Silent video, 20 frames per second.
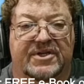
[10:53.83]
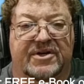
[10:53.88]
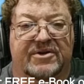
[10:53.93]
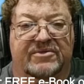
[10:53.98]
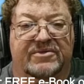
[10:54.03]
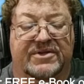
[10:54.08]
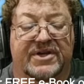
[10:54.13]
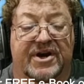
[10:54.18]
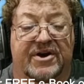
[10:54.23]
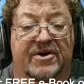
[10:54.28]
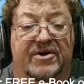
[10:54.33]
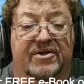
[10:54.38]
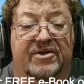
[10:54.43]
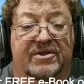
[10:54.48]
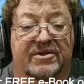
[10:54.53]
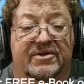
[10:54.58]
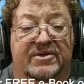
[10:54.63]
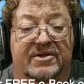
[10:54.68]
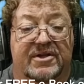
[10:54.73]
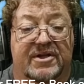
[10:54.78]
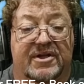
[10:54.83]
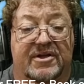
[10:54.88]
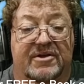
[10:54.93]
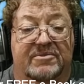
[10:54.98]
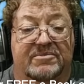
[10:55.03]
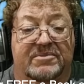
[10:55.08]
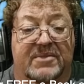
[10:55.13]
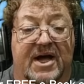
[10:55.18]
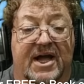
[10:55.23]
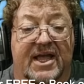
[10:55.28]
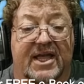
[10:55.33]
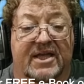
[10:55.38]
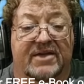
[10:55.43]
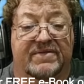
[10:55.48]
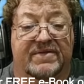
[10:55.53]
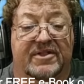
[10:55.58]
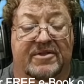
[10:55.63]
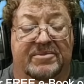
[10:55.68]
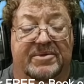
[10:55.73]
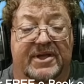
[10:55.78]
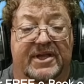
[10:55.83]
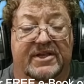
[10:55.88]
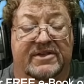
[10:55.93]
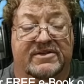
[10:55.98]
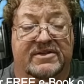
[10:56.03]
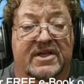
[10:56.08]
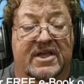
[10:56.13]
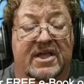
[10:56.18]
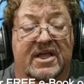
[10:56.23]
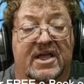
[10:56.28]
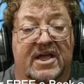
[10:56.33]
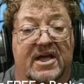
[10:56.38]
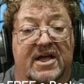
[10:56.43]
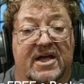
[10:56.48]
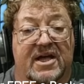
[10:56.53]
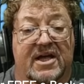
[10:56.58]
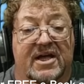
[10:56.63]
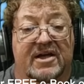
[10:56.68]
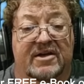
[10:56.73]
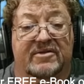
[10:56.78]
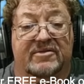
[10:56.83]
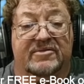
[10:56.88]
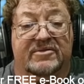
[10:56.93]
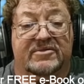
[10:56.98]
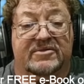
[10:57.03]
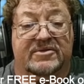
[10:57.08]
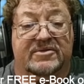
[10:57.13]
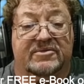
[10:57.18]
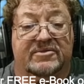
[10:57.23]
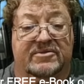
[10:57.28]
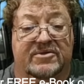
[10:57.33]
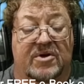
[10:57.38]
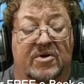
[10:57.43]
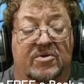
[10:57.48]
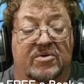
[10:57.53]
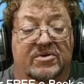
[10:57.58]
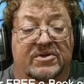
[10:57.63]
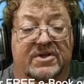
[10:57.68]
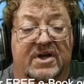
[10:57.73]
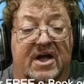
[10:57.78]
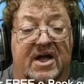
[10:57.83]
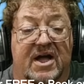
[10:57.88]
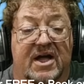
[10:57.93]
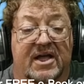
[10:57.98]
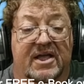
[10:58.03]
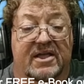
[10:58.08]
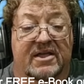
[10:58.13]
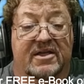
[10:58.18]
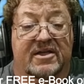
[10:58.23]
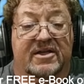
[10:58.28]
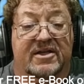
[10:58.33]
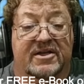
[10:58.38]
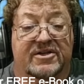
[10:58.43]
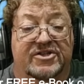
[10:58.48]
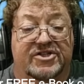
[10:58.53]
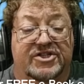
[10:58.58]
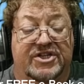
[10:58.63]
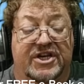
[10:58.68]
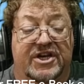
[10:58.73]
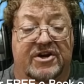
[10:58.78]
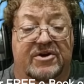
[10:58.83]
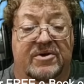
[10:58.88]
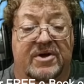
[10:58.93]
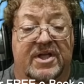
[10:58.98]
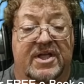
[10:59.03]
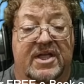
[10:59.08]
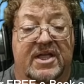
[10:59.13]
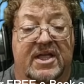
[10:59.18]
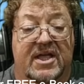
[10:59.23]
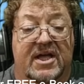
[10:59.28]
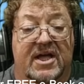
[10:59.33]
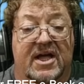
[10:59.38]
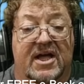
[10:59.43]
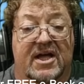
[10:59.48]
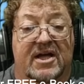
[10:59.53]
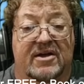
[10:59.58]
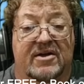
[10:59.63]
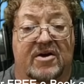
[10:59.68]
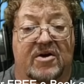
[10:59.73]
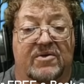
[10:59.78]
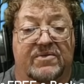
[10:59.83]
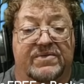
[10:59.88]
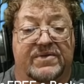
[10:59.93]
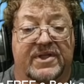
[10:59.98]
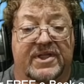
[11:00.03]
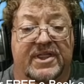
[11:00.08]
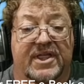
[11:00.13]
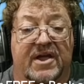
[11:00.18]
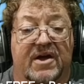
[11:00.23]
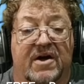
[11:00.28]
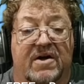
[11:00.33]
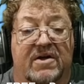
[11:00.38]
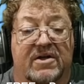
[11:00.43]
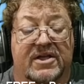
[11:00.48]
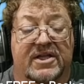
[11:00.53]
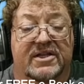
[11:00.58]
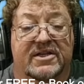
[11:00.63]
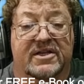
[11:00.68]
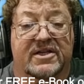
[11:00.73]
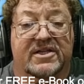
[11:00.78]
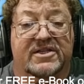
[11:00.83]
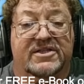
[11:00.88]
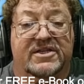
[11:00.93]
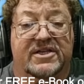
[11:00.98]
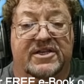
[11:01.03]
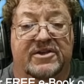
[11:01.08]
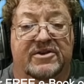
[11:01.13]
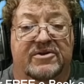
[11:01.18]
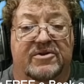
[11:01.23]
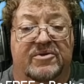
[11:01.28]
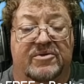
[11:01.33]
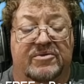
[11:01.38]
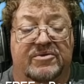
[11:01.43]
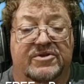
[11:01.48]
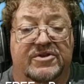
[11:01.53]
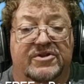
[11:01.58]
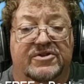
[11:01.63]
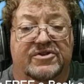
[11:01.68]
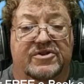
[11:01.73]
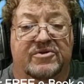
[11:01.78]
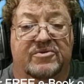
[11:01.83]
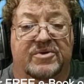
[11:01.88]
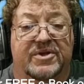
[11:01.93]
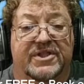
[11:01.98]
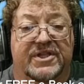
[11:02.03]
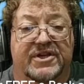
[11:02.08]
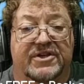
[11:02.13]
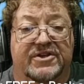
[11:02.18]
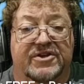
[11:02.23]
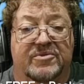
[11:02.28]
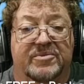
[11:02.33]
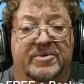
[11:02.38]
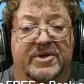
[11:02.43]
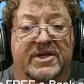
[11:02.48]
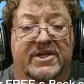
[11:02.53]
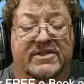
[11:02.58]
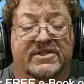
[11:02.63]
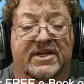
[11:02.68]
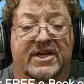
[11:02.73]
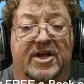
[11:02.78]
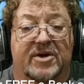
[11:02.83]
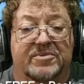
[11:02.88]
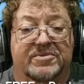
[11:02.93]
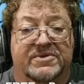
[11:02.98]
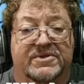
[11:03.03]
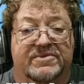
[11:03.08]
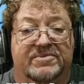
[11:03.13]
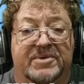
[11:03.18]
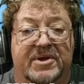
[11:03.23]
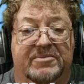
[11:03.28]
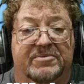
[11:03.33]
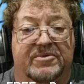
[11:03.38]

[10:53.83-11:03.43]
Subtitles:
Daryl, Mike, Philippines, Old Dog, Gio. Hopefully they all can continue to do what they do, because it helps people